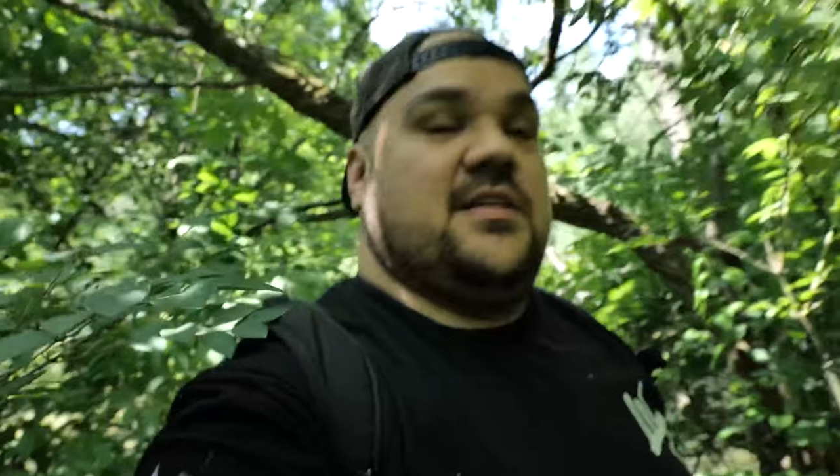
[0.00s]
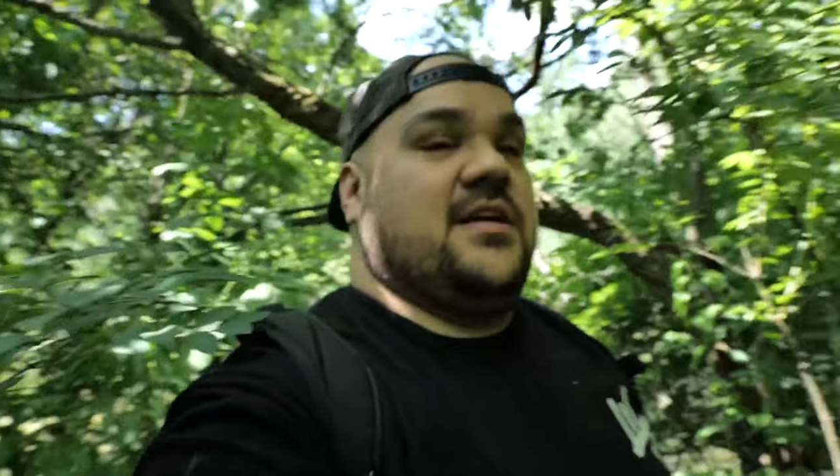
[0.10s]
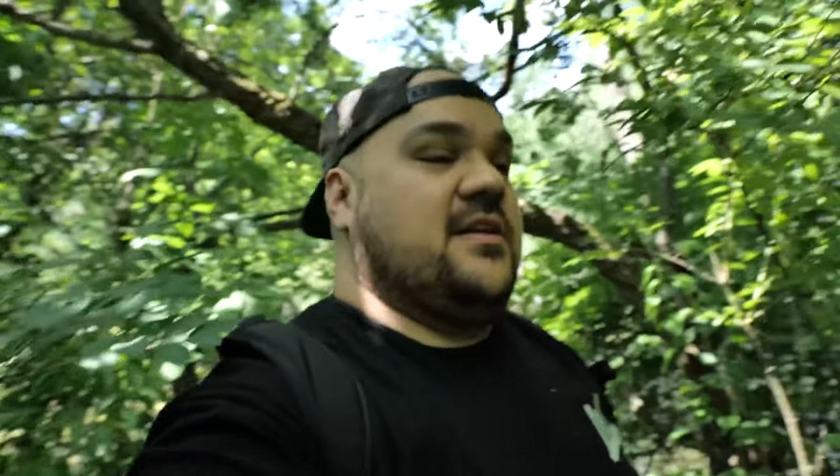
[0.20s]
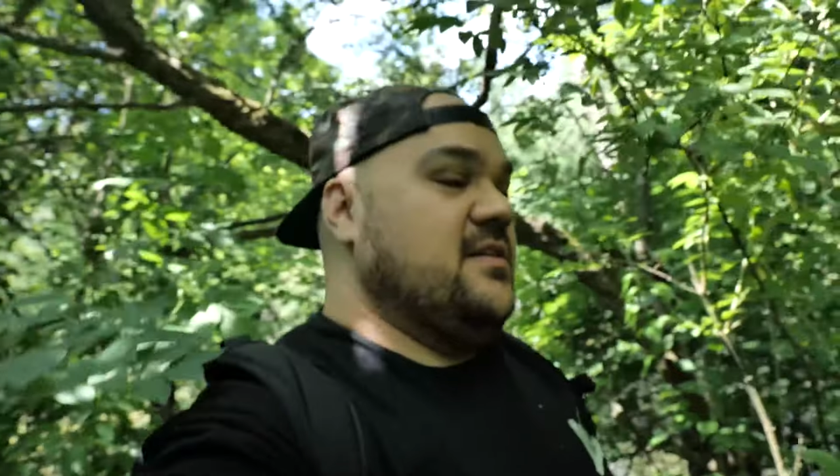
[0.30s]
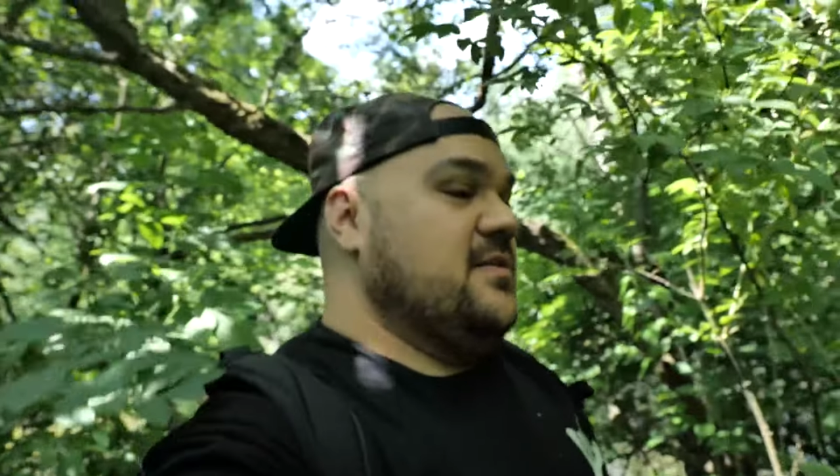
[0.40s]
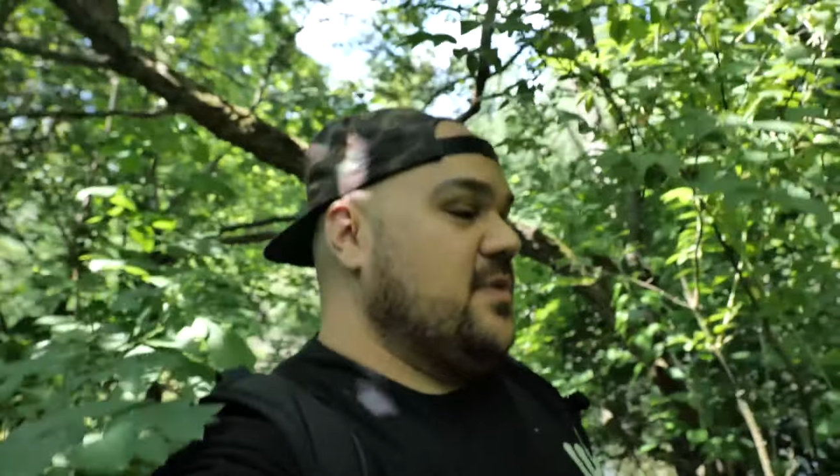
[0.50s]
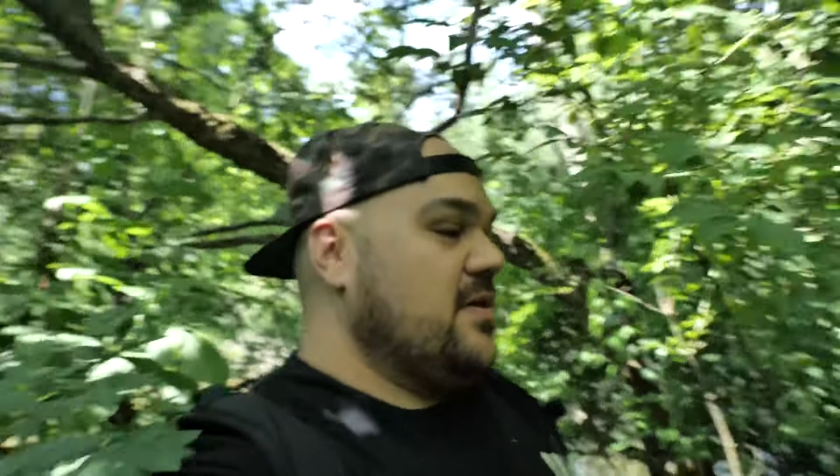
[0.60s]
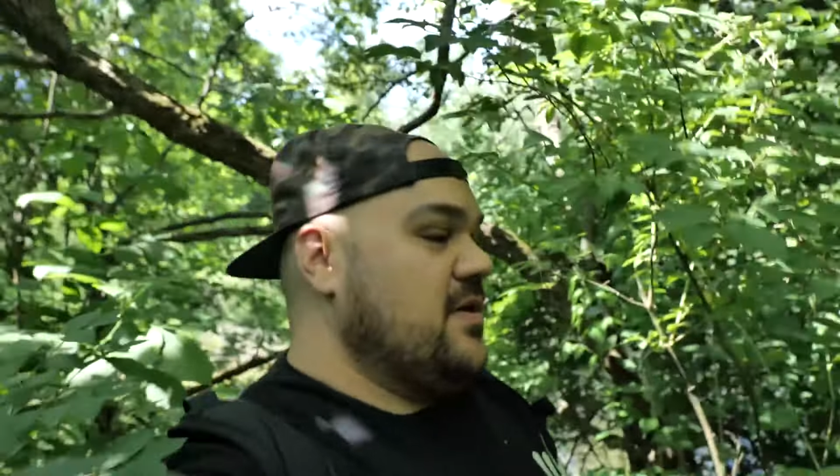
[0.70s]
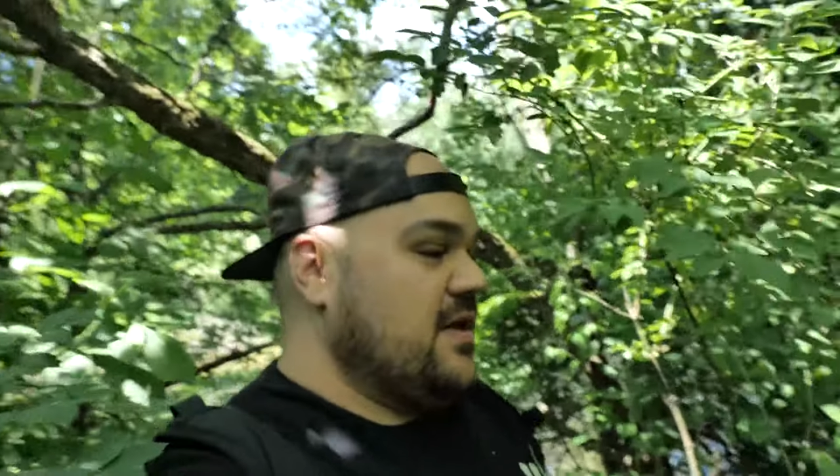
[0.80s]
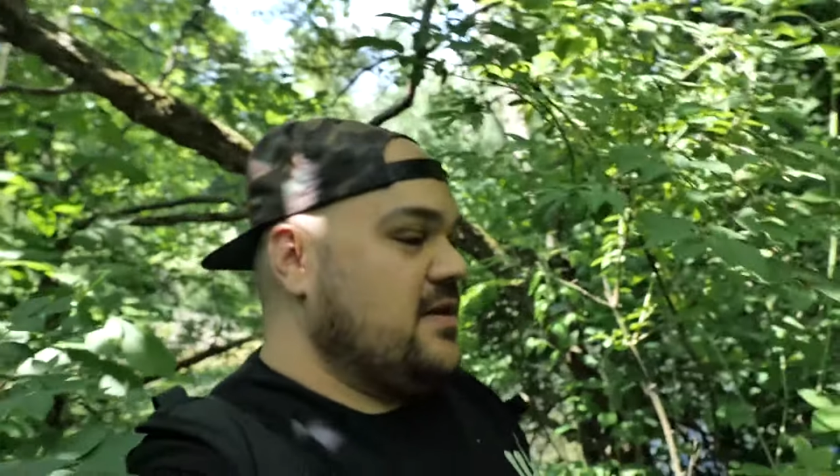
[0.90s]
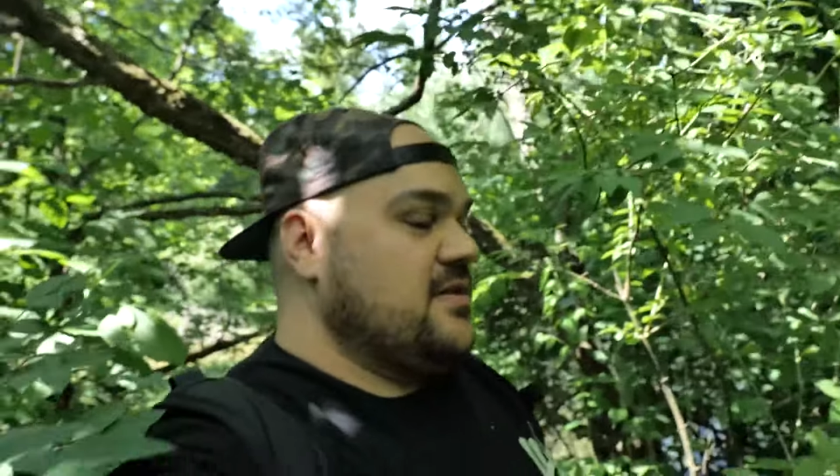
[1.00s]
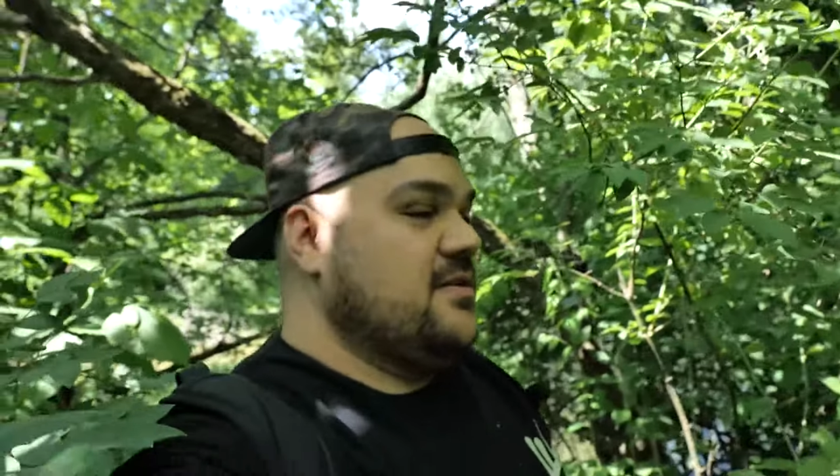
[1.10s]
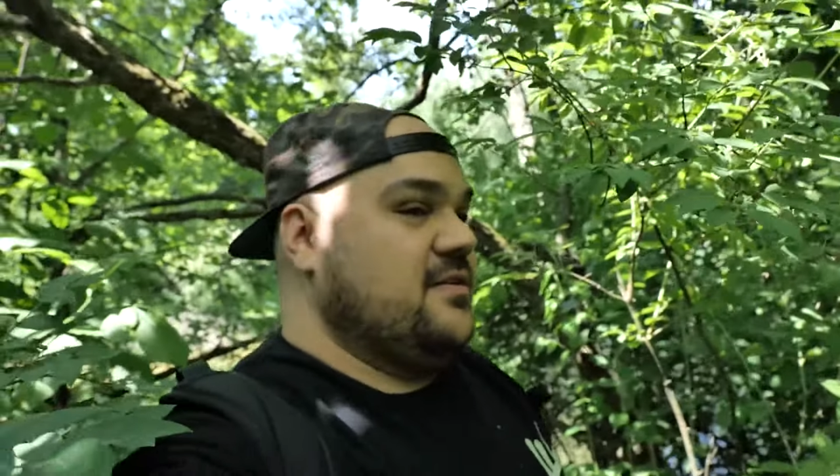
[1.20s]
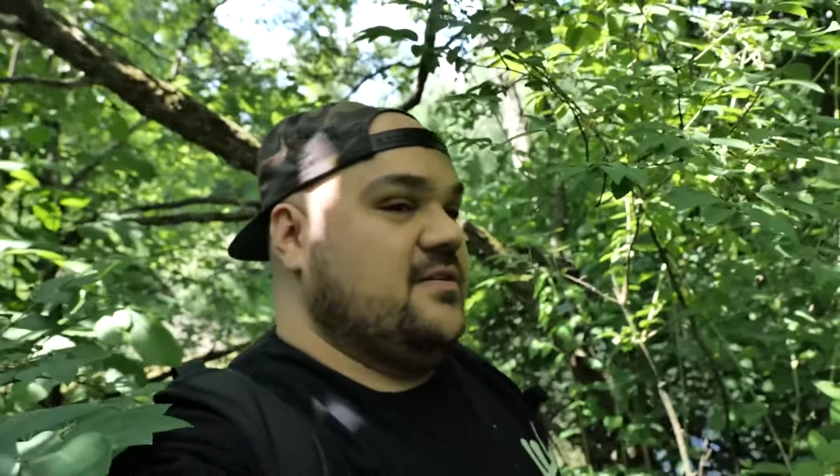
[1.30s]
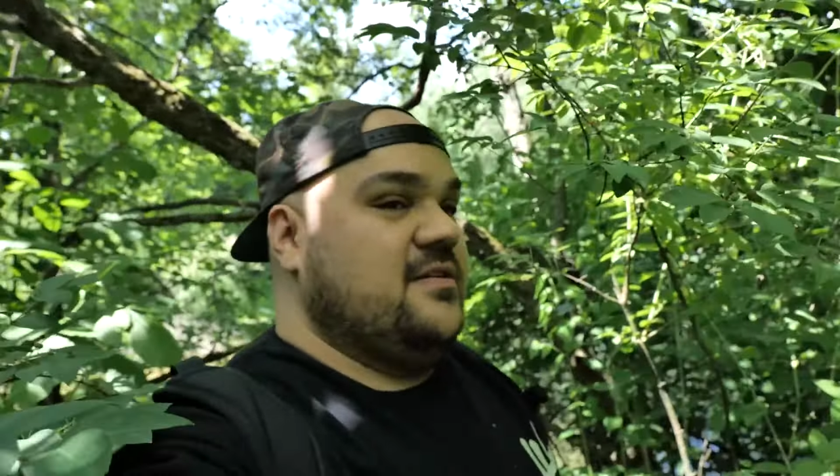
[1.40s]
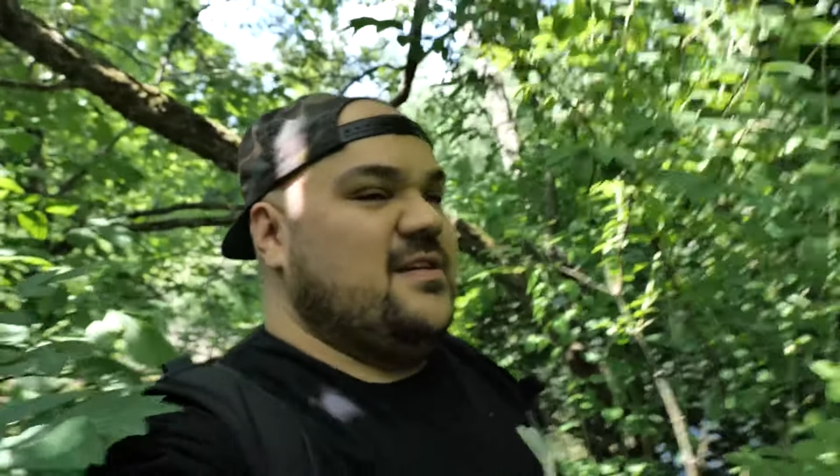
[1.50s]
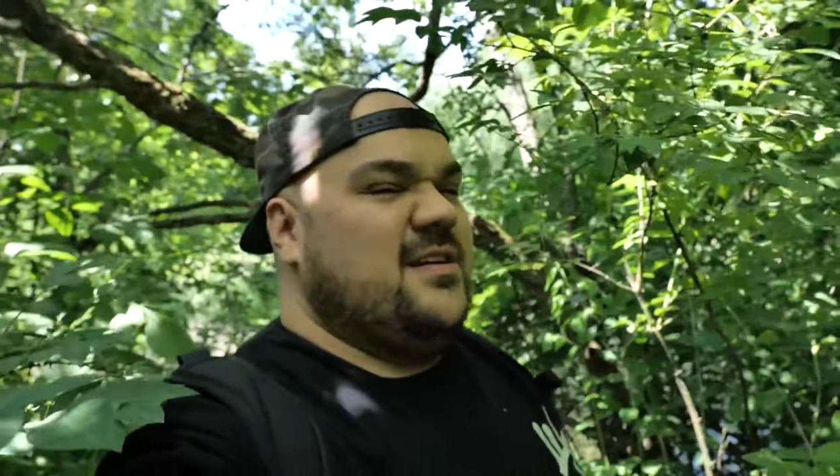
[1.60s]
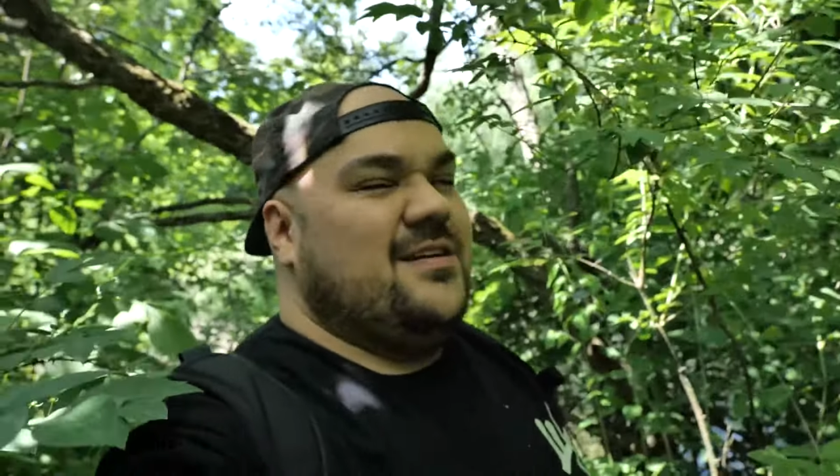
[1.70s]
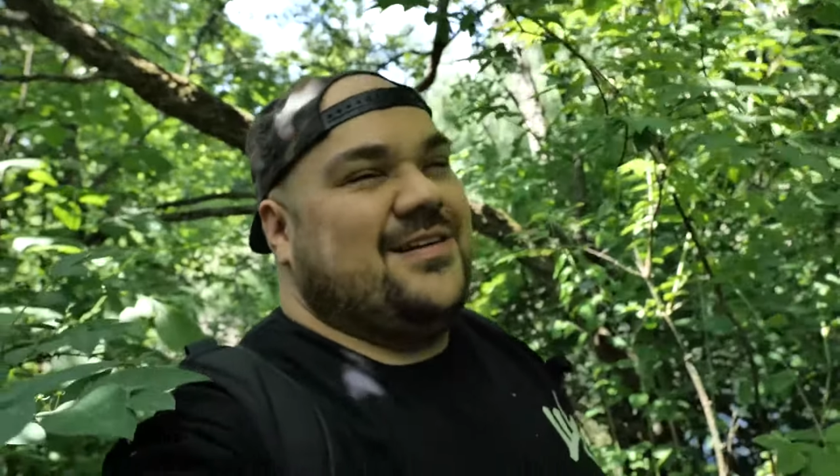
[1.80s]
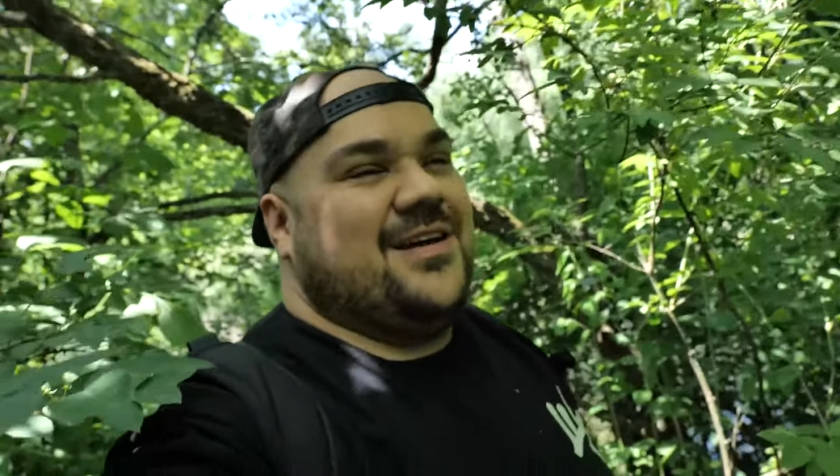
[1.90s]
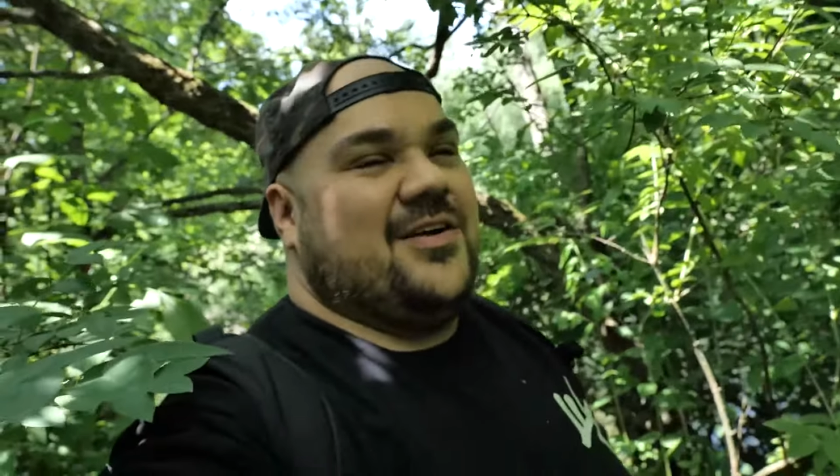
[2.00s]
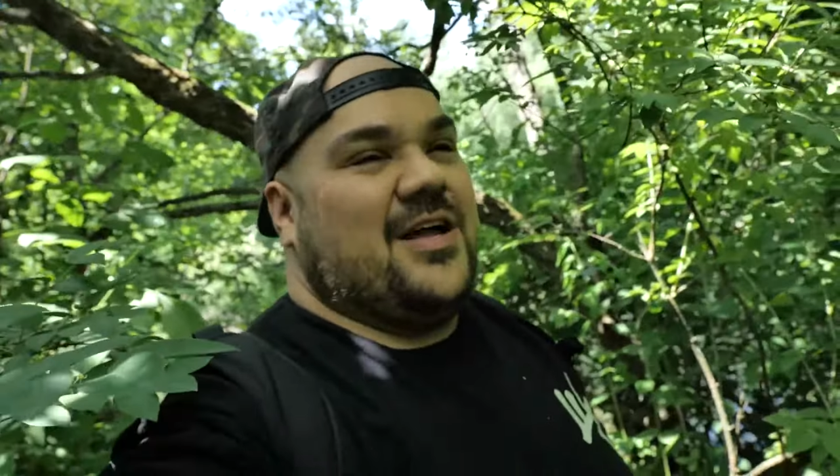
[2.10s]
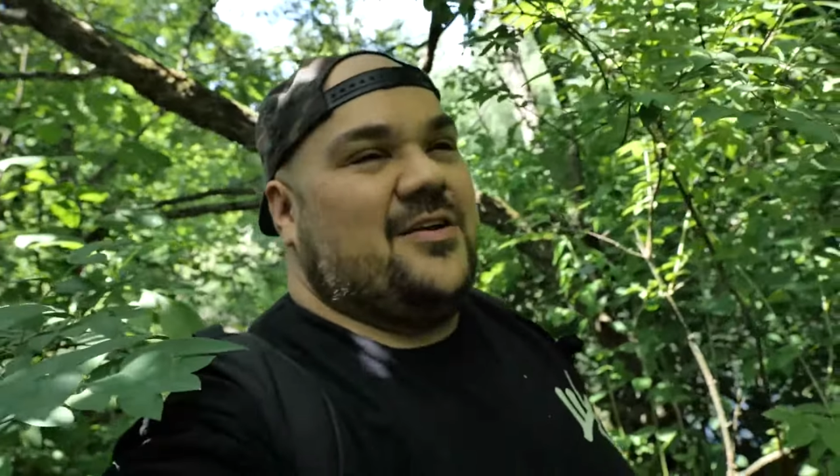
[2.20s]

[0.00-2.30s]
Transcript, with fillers: that's like probably like I don't,